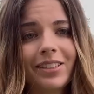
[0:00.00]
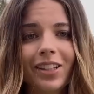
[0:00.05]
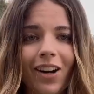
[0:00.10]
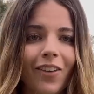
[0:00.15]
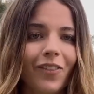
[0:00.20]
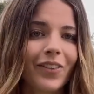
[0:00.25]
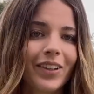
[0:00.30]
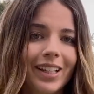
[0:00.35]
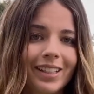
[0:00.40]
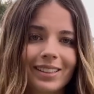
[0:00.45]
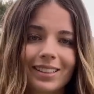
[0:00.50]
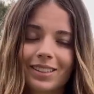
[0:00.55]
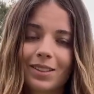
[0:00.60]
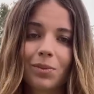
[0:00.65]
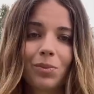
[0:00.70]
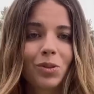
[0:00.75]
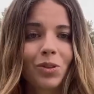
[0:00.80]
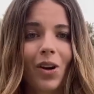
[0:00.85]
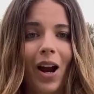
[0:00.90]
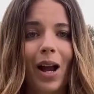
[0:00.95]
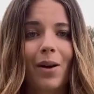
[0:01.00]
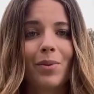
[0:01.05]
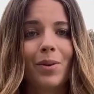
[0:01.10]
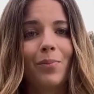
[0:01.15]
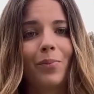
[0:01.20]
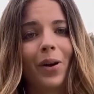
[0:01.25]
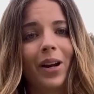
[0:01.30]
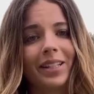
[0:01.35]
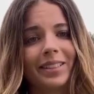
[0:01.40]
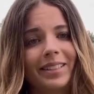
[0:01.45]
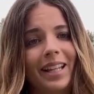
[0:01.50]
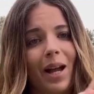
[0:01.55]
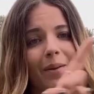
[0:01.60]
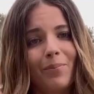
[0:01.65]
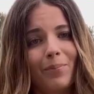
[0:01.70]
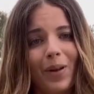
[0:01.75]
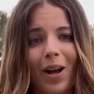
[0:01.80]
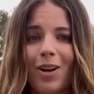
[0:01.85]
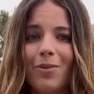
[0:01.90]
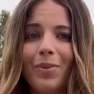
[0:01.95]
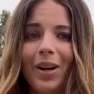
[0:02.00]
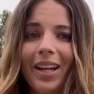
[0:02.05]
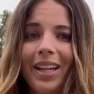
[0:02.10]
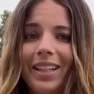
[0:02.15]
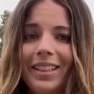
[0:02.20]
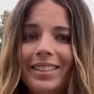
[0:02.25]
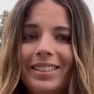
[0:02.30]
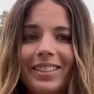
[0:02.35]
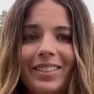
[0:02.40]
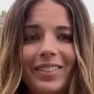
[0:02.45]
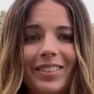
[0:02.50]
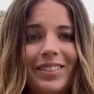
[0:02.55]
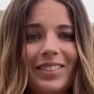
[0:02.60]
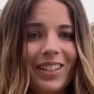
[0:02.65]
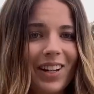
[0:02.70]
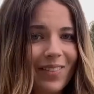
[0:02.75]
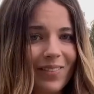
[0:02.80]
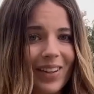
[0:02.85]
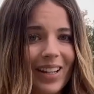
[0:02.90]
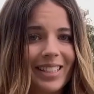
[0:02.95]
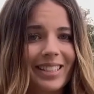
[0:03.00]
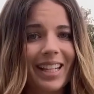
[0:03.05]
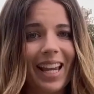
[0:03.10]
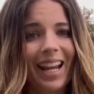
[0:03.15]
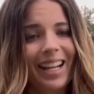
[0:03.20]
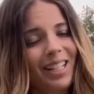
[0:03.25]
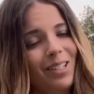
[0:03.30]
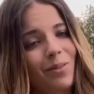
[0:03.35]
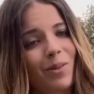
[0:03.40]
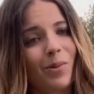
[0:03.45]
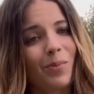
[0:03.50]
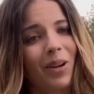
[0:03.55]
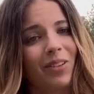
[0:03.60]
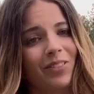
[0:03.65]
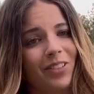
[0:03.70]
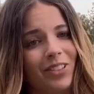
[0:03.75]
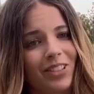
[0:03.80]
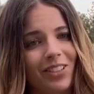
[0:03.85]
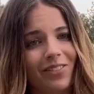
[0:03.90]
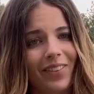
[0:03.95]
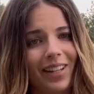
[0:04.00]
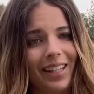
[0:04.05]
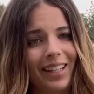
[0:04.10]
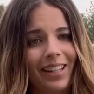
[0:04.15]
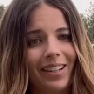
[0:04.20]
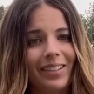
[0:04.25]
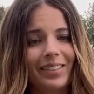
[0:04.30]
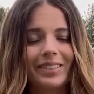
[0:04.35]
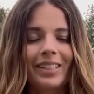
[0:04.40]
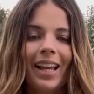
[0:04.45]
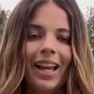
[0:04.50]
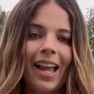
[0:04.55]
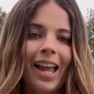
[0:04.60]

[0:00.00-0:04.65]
don't forget to subscribe and press that bell button so you don't miss any more of my future videos.